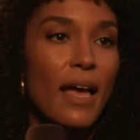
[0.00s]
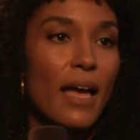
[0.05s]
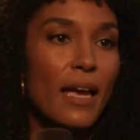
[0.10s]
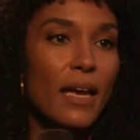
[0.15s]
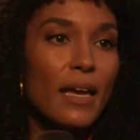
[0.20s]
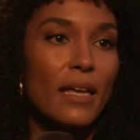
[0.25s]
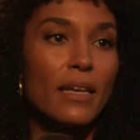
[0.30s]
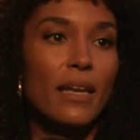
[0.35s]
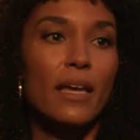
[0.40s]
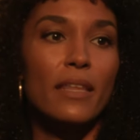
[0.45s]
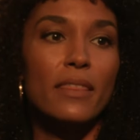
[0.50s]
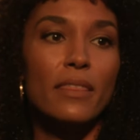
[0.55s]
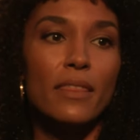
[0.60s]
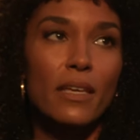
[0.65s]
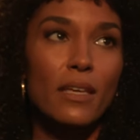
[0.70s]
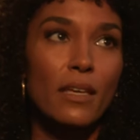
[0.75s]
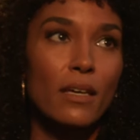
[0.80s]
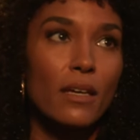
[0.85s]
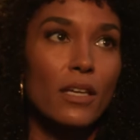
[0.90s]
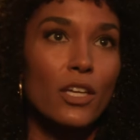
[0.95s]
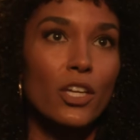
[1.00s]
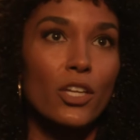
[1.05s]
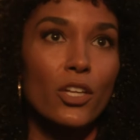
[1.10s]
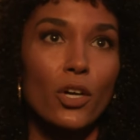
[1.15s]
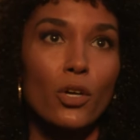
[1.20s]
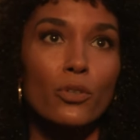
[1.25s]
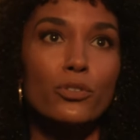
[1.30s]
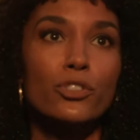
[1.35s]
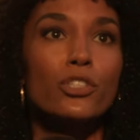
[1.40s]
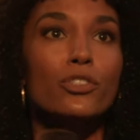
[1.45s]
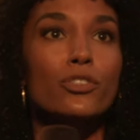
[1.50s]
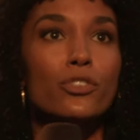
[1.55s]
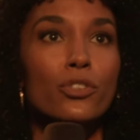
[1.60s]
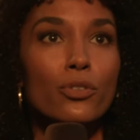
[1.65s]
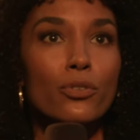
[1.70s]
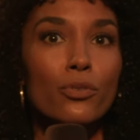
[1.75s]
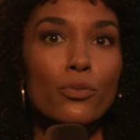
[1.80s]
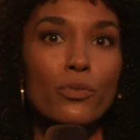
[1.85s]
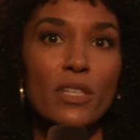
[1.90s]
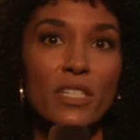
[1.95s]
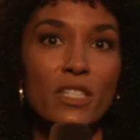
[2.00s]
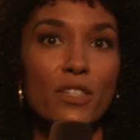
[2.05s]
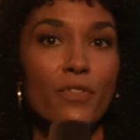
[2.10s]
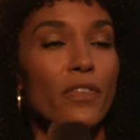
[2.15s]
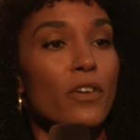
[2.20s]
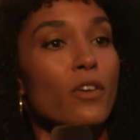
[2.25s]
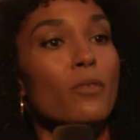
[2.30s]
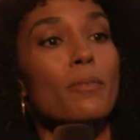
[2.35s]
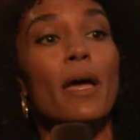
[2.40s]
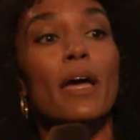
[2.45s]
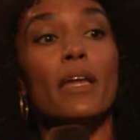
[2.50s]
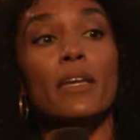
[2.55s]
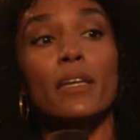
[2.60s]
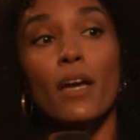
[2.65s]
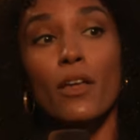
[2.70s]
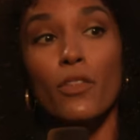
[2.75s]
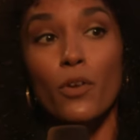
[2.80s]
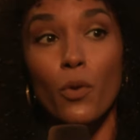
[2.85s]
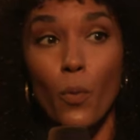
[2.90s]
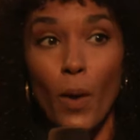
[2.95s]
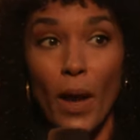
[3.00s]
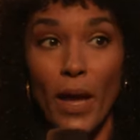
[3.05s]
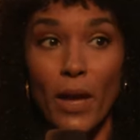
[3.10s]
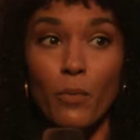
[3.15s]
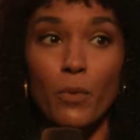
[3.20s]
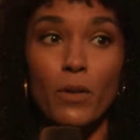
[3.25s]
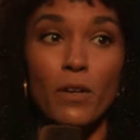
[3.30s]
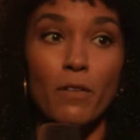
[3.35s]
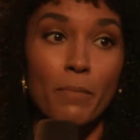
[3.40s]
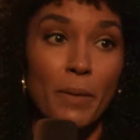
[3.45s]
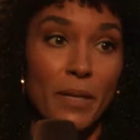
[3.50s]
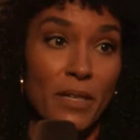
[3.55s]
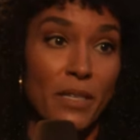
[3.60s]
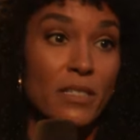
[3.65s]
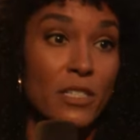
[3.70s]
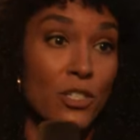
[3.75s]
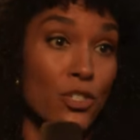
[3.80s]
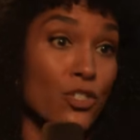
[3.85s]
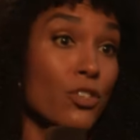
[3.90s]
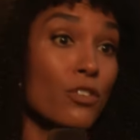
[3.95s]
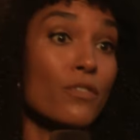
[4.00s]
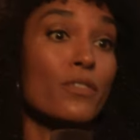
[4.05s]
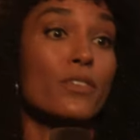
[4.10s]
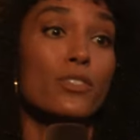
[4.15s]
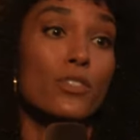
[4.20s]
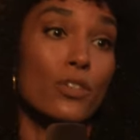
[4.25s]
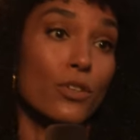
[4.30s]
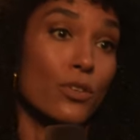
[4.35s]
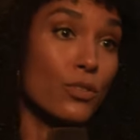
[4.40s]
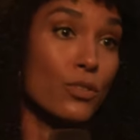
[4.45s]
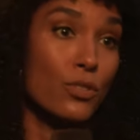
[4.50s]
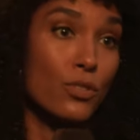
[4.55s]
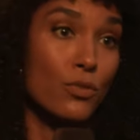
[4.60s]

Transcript: And I think, you know, to do this film any other way would have been a disservice to her